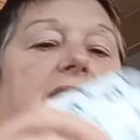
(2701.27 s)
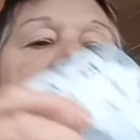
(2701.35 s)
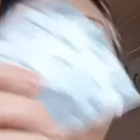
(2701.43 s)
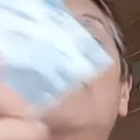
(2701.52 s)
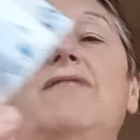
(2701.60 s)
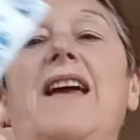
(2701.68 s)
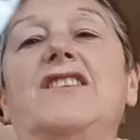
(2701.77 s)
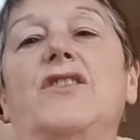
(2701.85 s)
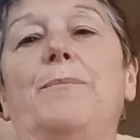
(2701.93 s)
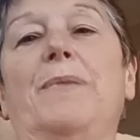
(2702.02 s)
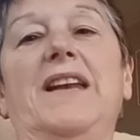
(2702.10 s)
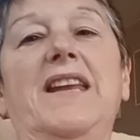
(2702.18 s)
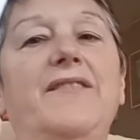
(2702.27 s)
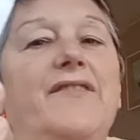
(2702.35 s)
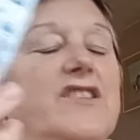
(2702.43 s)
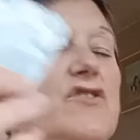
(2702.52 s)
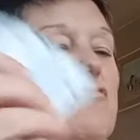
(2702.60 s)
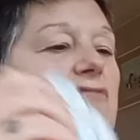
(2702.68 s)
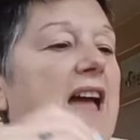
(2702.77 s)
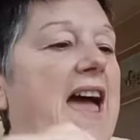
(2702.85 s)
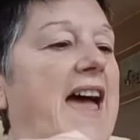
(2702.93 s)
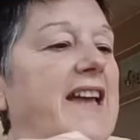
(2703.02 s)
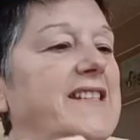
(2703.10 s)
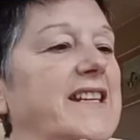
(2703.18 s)
It's red. I believe it's
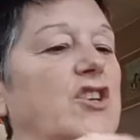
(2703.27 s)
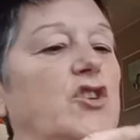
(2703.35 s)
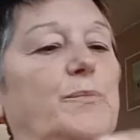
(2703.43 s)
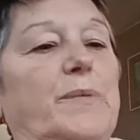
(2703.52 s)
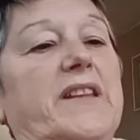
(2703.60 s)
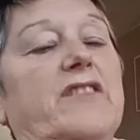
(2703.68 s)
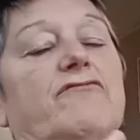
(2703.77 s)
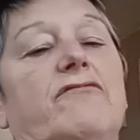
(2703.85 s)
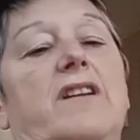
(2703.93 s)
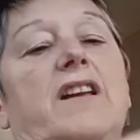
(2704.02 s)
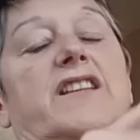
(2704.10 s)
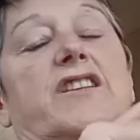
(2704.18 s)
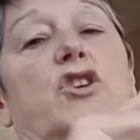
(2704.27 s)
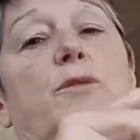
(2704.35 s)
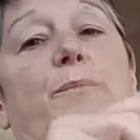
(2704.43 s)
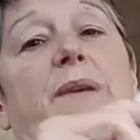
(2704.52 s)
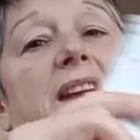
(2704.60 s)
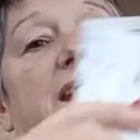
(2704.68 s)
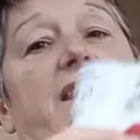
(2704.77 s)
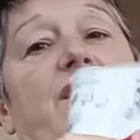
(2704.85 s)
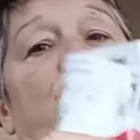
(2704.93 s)
red. It could be the it could be